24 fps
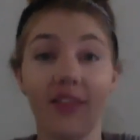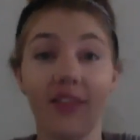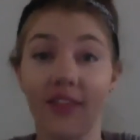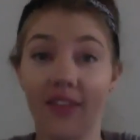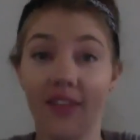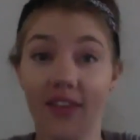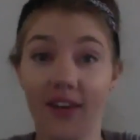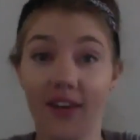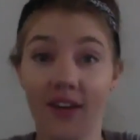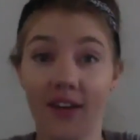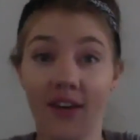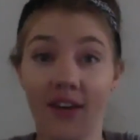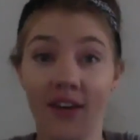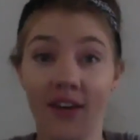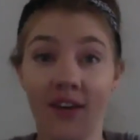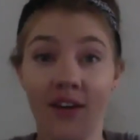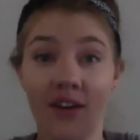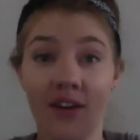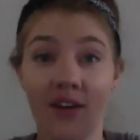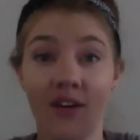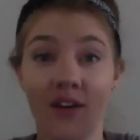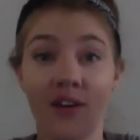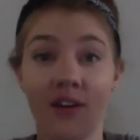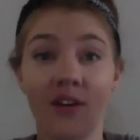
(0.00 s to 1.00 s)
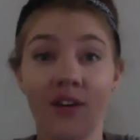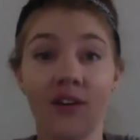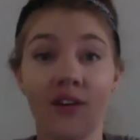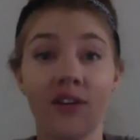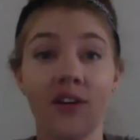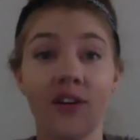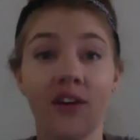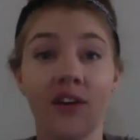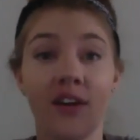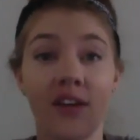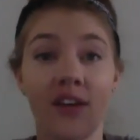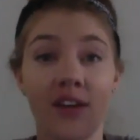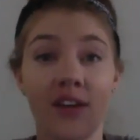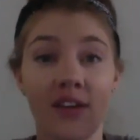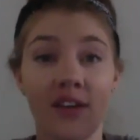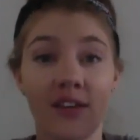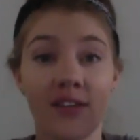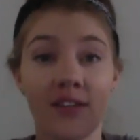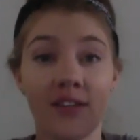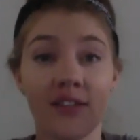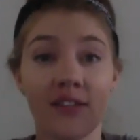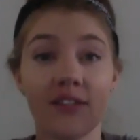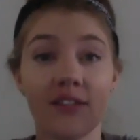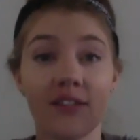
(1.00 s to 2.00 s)
There
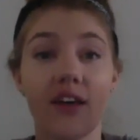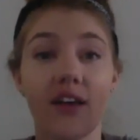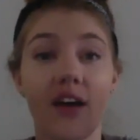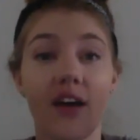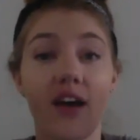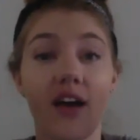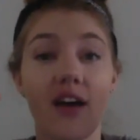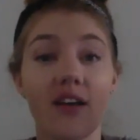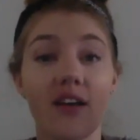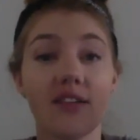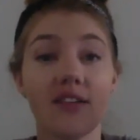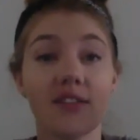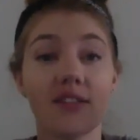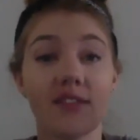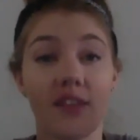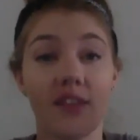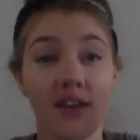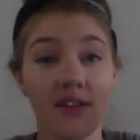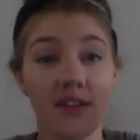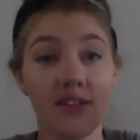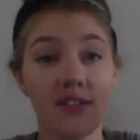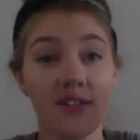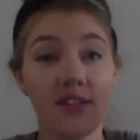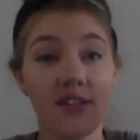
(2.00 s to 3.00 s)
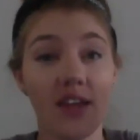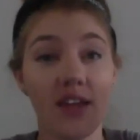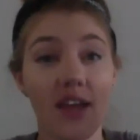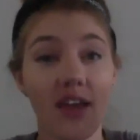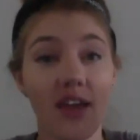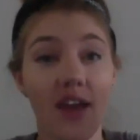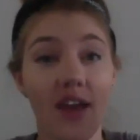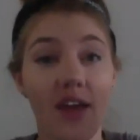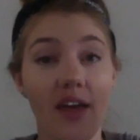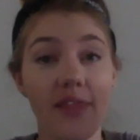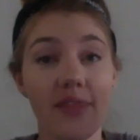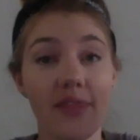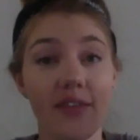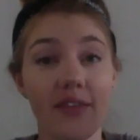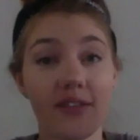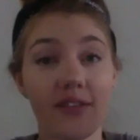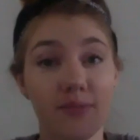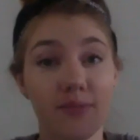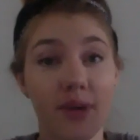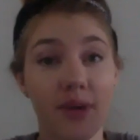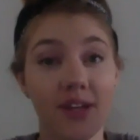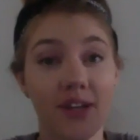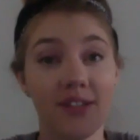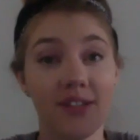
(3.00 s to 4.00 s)
is Sunday and there's
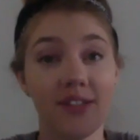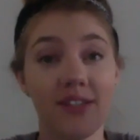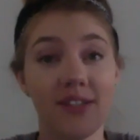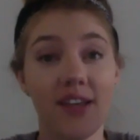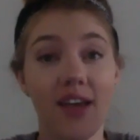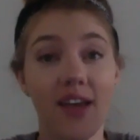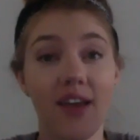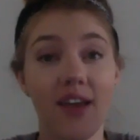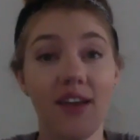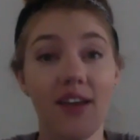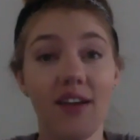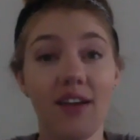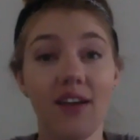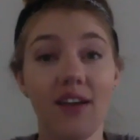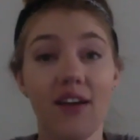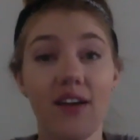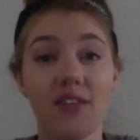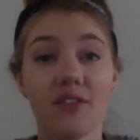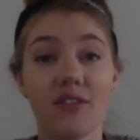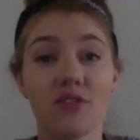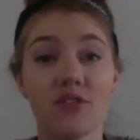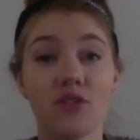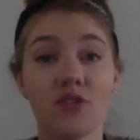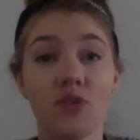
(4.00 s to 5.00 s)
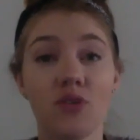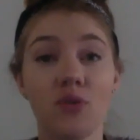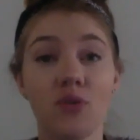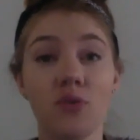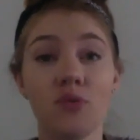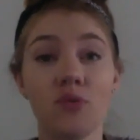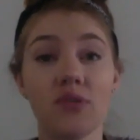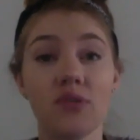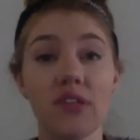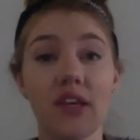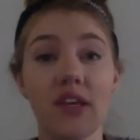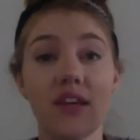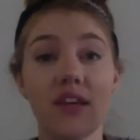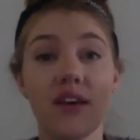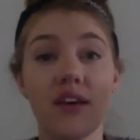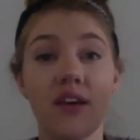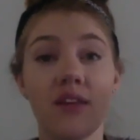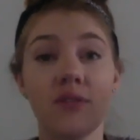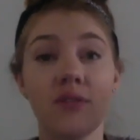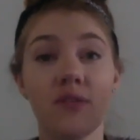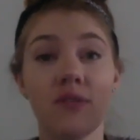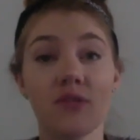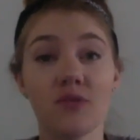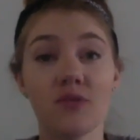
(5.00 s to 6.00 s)
Monday, there's Tuesday
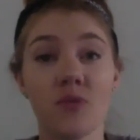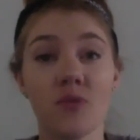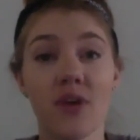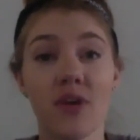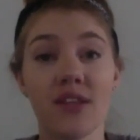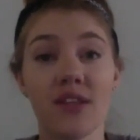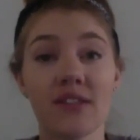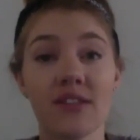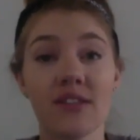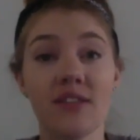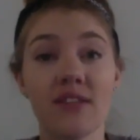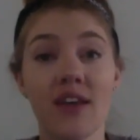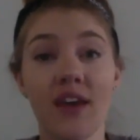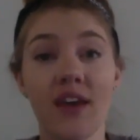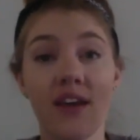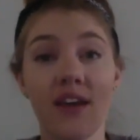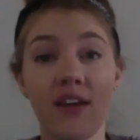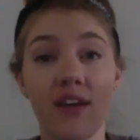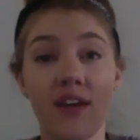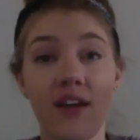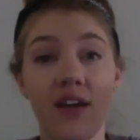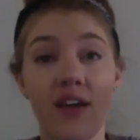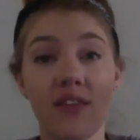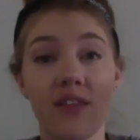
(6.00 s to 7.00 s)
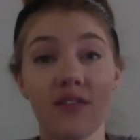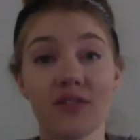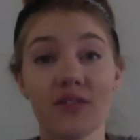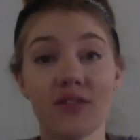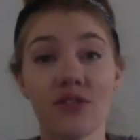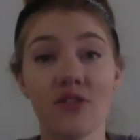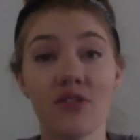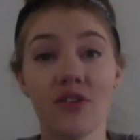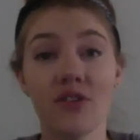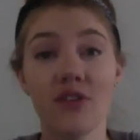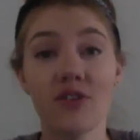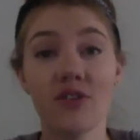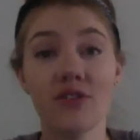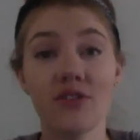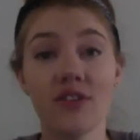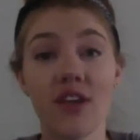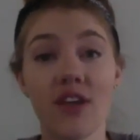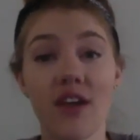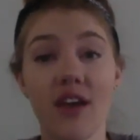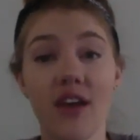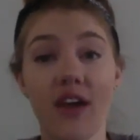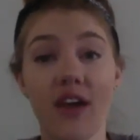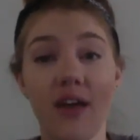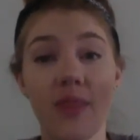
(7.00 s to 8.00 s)
and there's Wednesday, there's
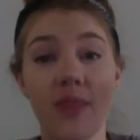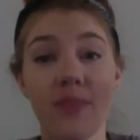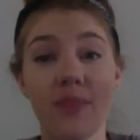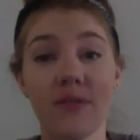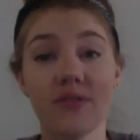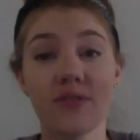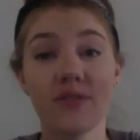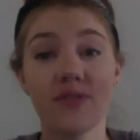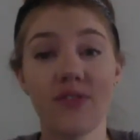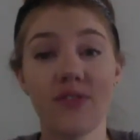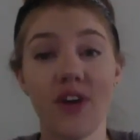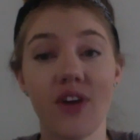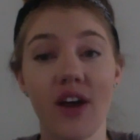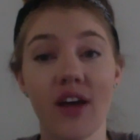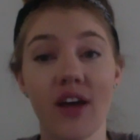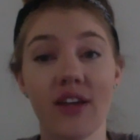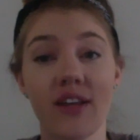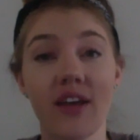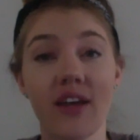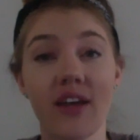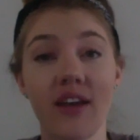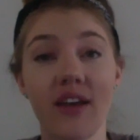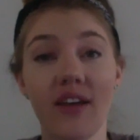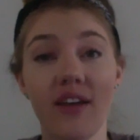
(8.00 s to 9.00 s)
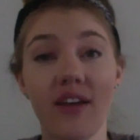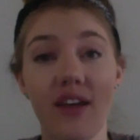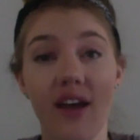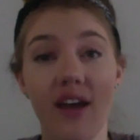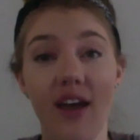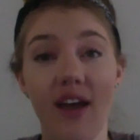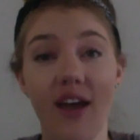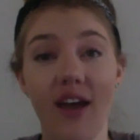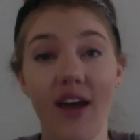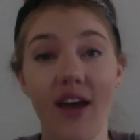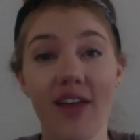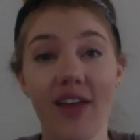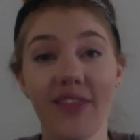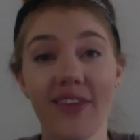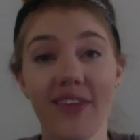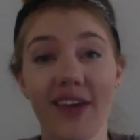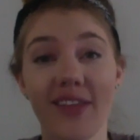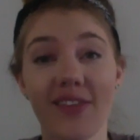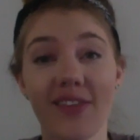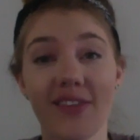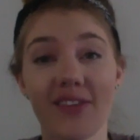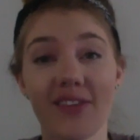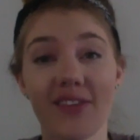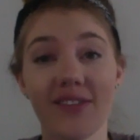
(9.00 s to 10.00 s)
Thursday and there's Friday, and
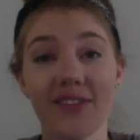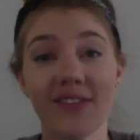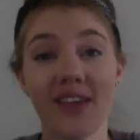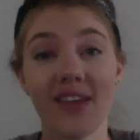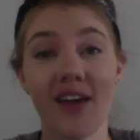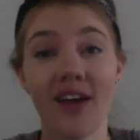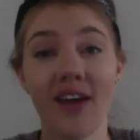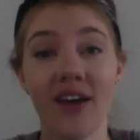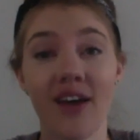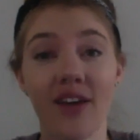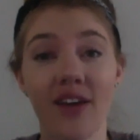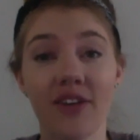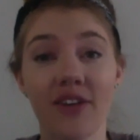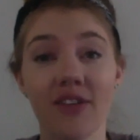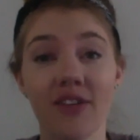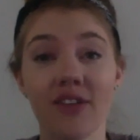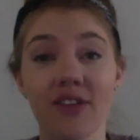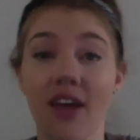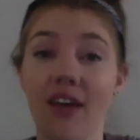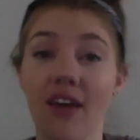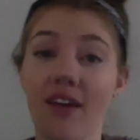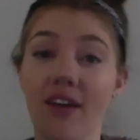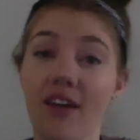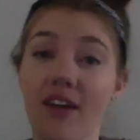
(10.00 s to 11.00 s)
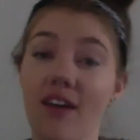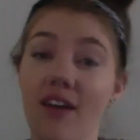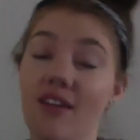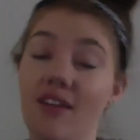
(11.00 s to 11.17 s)
then there's Saturday.